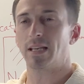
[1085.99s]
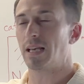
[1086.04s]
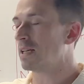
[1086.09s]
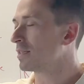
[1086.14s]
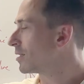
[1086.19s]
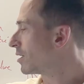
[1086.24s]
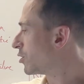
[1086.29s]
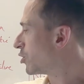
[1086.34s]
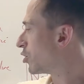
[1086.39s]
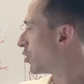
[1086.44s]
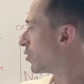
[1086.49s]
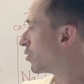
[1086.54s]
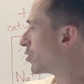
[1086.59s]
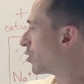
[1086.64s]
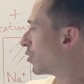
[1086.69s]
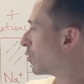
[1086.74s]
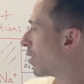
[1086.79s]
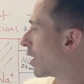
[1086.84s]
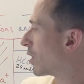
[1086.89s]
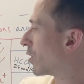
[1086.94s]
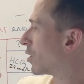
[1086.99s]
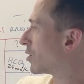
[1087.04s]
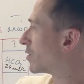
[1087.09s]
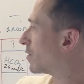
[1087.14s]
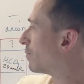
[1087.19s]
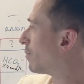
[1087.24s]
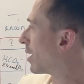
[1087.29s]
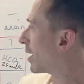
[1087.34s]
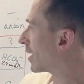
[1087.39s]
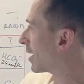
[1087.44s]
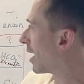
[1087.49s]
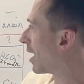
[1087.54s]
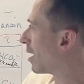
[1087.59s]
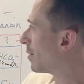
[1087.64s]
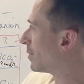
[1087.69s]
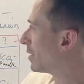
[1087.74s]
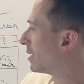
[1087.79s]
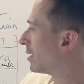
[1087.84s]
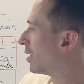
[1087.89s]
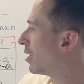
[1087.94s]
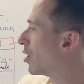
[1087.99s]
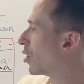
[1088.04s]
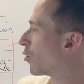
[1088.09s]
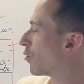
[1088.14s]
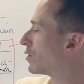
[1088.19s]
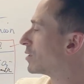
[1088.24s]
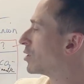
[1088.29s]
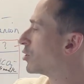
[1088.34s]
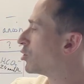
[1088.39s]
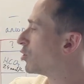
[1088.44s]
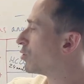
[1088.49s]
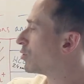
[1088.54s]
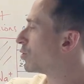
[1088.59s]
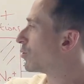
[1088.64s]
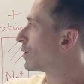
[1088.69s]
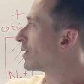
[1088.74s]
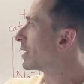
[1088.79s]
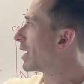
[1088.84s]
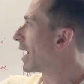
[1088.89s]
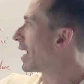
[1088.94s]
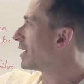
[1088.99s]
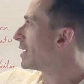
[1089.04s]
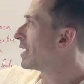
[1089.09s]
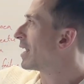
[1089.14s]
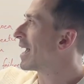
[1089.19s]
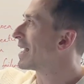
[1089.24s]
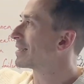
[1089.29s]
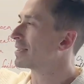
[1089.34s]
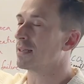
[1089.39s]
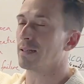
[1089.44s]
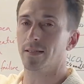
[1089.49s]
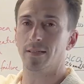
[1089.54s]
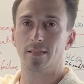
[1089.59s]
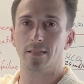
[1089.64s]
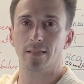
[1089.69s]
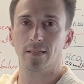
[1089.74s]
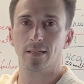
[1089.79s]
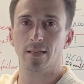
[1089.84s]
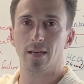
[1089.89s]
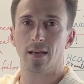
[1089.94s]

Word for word: Is it due to a loss of bicarbonate or is it due to a gain in acids?